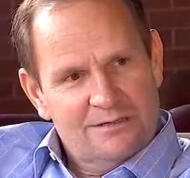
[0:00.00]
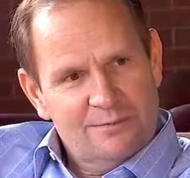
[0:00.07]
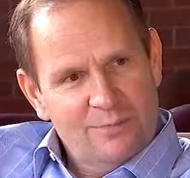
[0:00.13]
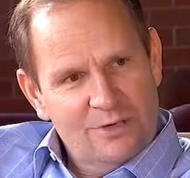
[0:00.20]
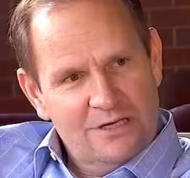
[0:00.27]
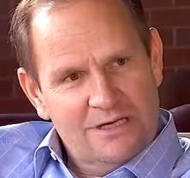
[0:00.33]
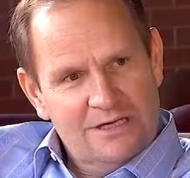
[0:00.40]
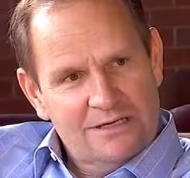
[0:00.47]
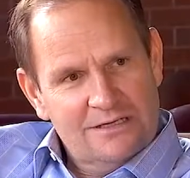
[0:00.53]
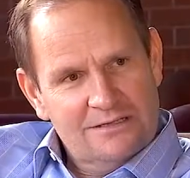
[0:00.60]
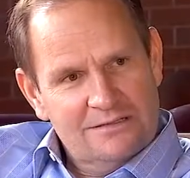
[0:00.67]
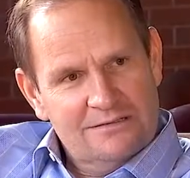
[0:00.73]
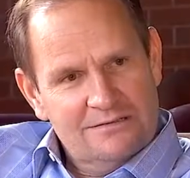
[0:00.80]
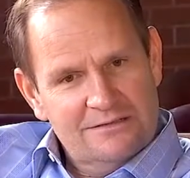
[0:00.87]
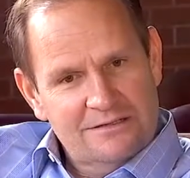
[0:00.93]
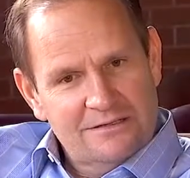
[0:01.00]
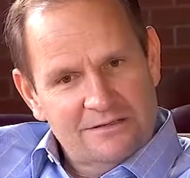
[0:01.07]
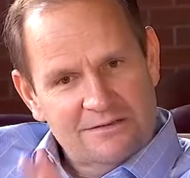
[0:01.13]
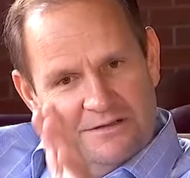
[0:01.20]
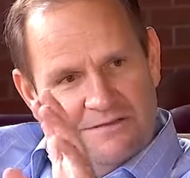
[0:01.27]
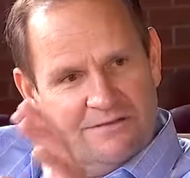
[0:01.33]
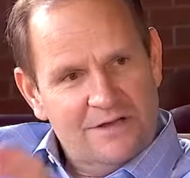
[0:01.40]

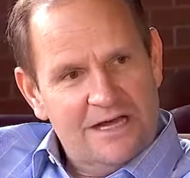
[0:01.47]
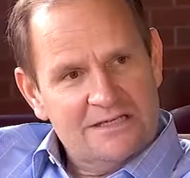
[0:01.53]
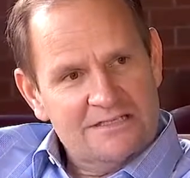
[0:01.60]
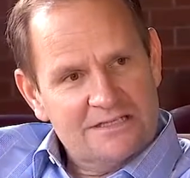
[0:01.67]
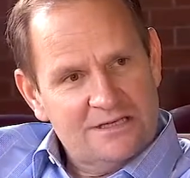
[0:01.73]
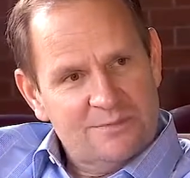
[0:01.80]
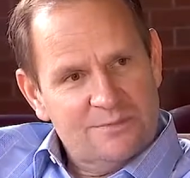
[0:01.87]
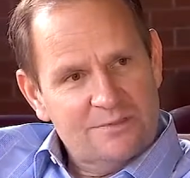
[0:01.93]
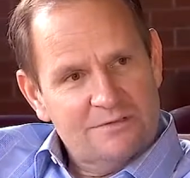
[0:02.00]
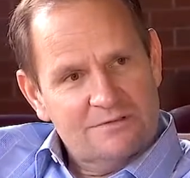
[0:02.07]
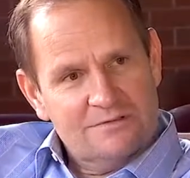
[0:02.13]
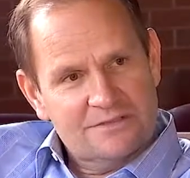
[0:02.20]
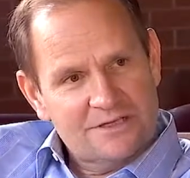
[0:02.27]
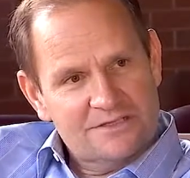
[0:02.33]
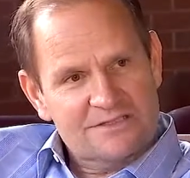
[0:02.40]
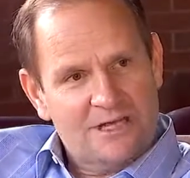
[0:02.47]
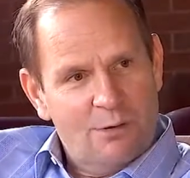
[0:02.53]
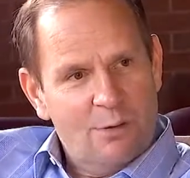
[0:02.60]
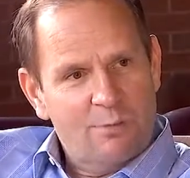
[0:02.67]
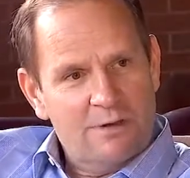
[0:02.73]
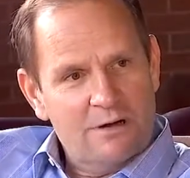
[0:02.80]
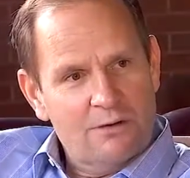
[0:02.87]
he flies up and does a
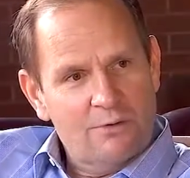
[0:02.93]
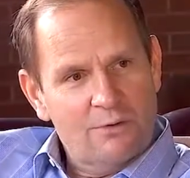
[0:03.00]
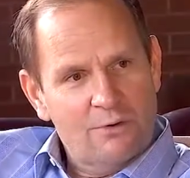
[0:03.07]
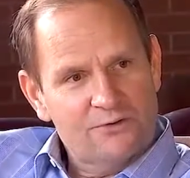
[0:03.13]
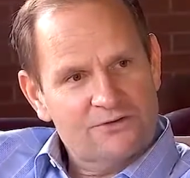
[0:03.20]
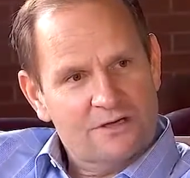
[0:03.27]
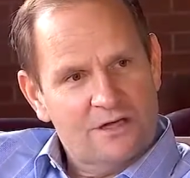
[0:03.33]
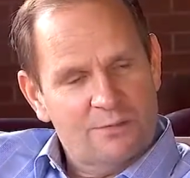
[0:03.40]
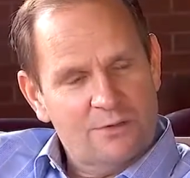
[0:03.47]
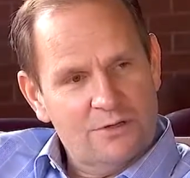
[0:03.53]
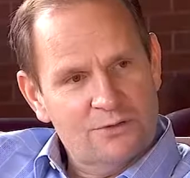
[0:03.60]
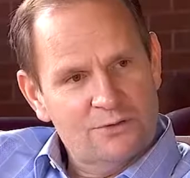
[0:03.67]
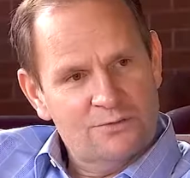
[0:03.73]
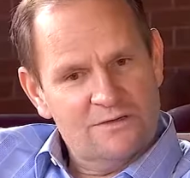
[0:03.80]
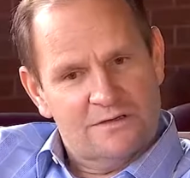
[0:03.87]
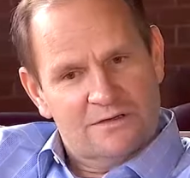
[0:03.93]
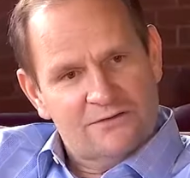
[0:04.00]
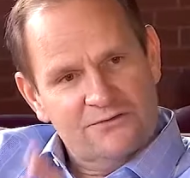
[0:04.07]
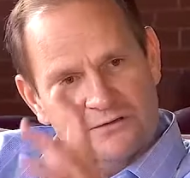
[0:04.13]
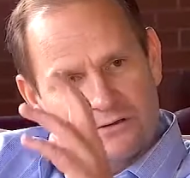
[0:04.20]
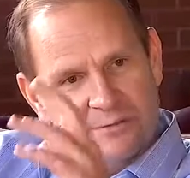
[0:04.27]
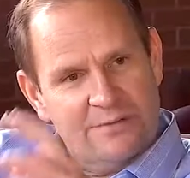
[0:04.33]
couple barrel rolls and a couple loops, and he
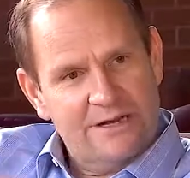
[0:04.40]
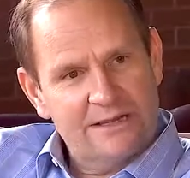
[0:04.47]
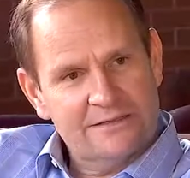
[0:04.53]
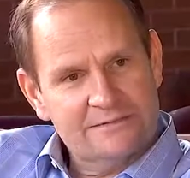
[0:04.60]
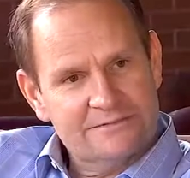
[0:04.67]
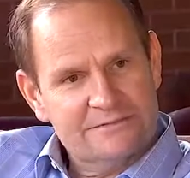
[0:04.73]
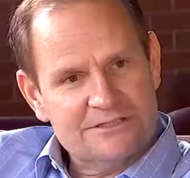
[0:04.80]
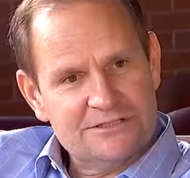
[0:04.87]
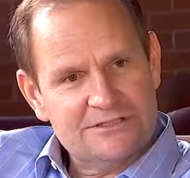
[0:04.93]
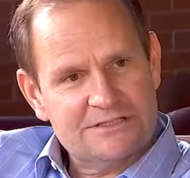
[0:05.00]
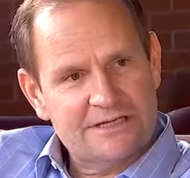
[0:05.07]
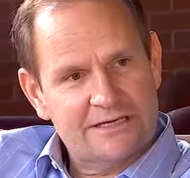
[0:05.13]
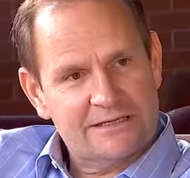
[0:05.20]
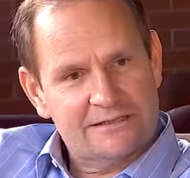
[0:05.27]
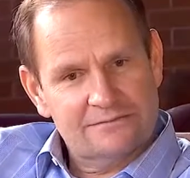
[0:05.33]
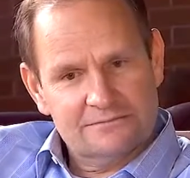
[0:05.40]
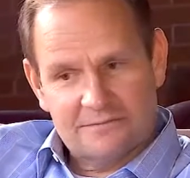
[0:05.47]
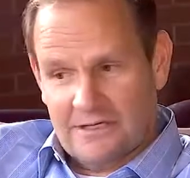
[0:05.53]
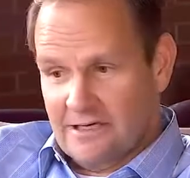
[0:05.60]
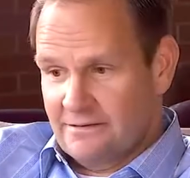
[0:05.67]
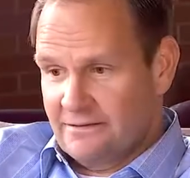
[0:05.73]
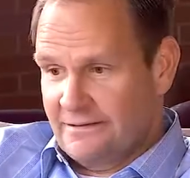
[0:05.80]
goes, "You're a pilot. It's your stick."
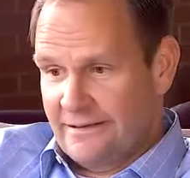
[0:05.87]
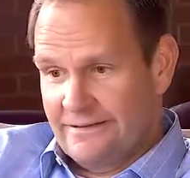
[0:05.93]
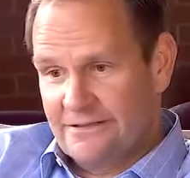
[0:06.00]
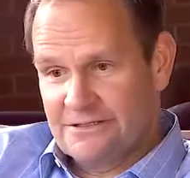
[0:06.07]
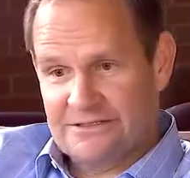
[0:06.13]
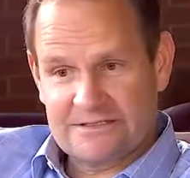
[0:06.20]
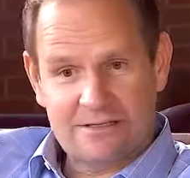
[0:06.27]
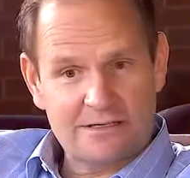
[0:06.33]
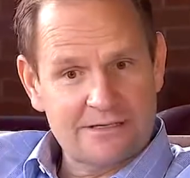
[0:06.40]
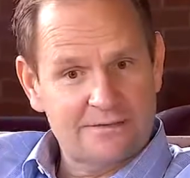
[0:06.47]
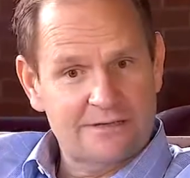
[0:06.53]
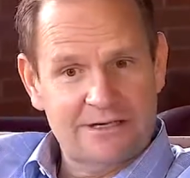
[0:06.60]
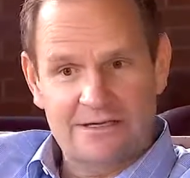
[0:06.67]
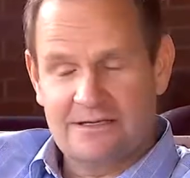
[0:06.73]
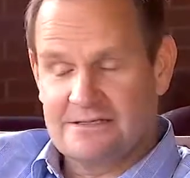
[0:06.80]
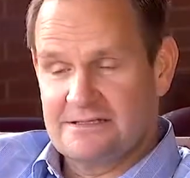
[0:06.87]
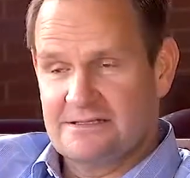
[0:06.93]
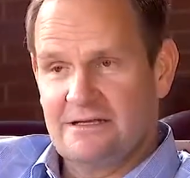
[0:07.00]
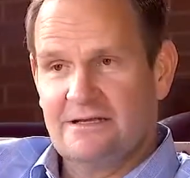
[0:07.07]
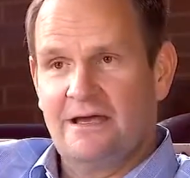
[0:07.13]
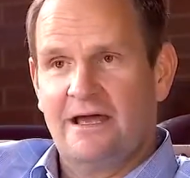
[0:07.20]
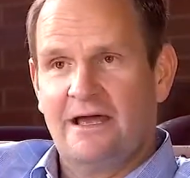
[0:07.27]
And you just start, and it
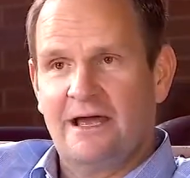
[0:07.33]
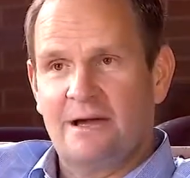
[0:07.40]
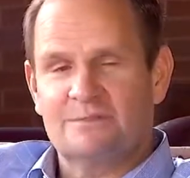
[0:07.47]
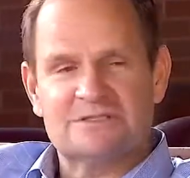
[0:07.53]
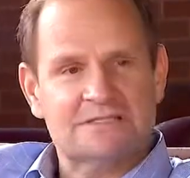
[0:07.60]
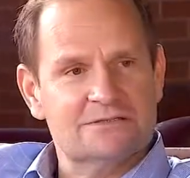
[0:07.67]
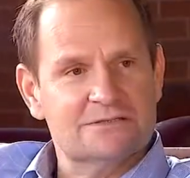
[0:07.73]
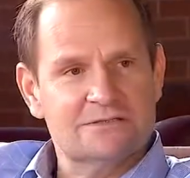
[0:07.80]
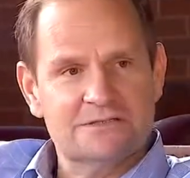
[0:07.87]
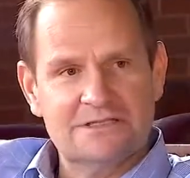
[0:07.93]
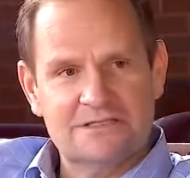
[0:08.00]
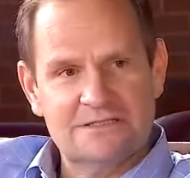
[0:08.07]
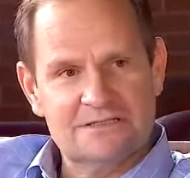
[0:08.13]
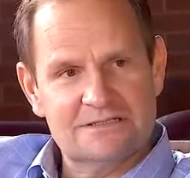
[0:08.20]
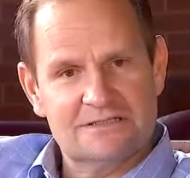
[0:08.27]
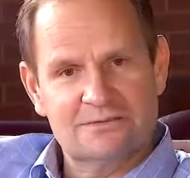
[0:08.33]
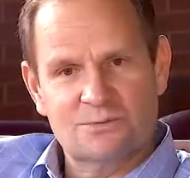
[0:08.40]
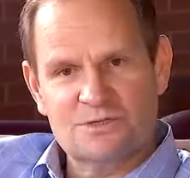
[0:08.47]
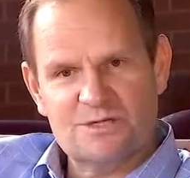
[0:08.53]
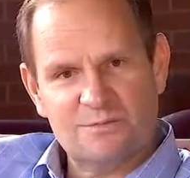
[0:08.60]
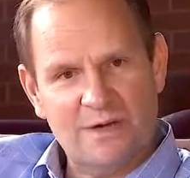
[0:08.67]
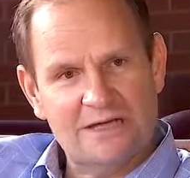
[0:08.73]
is the
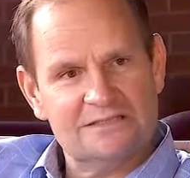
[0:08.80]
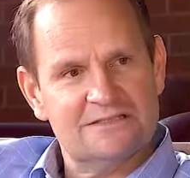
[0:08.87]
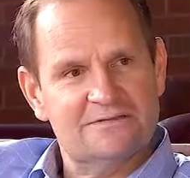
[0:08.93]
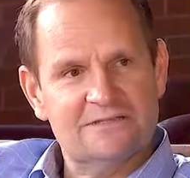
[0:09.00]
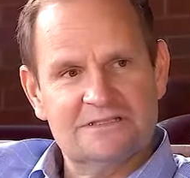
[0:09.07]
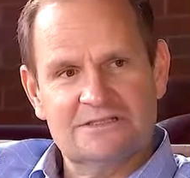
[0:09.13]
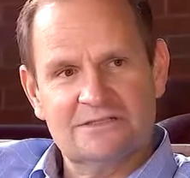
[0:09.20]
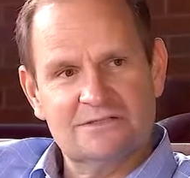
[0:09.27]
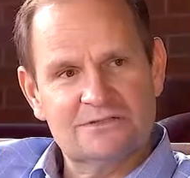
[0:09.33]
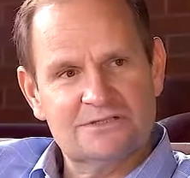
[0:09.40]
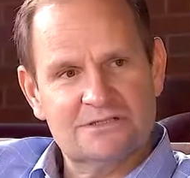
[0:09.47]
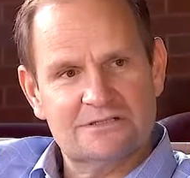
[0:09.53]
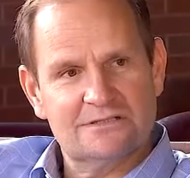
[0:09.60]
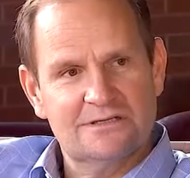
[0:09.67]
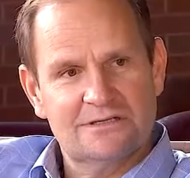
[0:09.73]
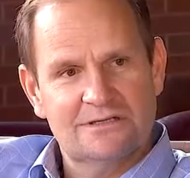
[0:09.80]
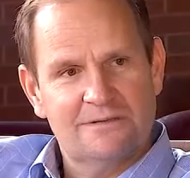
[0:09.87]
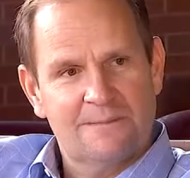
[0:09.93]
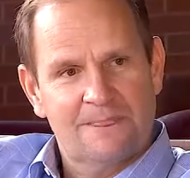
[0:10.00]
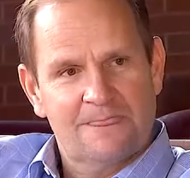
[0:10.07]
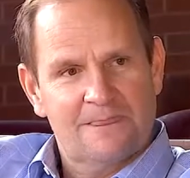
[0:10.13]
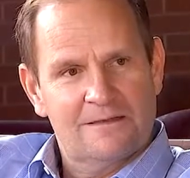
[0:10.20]
responsiveness of
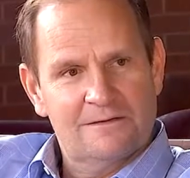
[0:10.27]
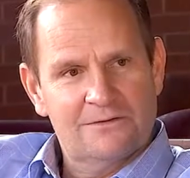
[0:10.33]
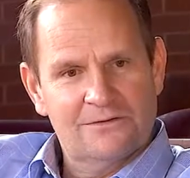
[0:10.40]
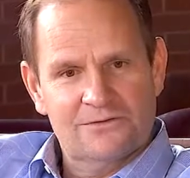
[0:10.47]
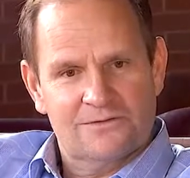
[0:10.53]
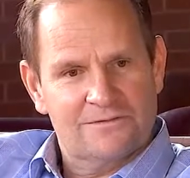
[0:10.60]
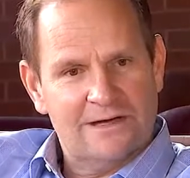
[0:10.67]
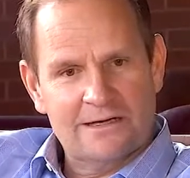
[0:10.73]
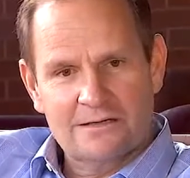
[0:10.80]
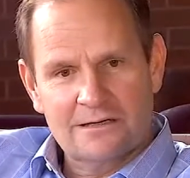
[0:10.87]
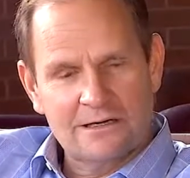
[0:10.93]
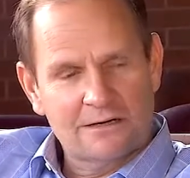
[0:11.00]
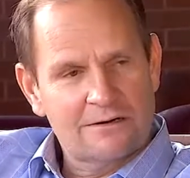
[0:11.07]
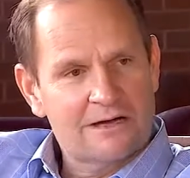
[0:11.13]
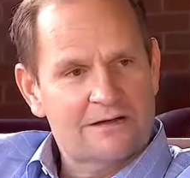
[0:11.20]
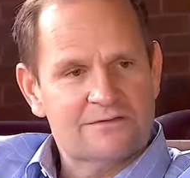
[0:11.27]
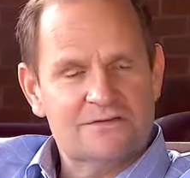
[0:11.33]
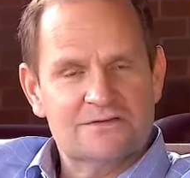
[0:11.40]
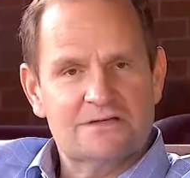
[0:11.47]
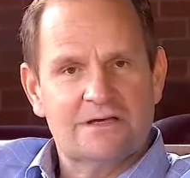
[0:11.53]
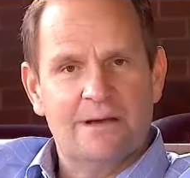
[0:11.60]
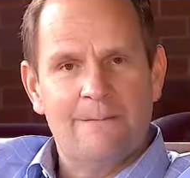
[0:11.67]
those fighter aircrafts
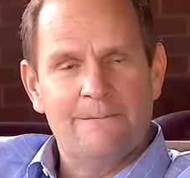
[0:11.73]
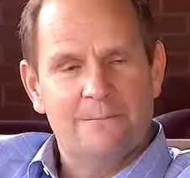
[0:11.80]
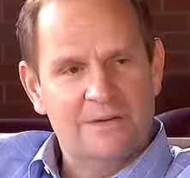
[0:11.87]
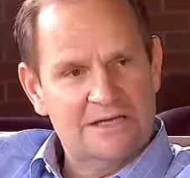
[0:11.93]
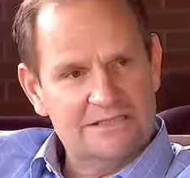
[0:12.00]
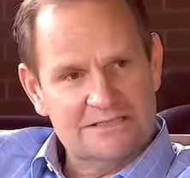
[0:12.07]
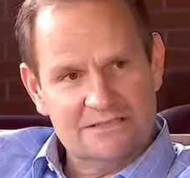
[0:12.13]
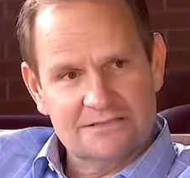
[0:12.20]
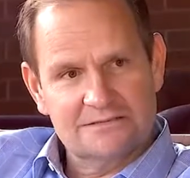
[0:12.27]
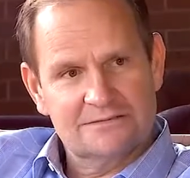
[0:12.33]
is amazing.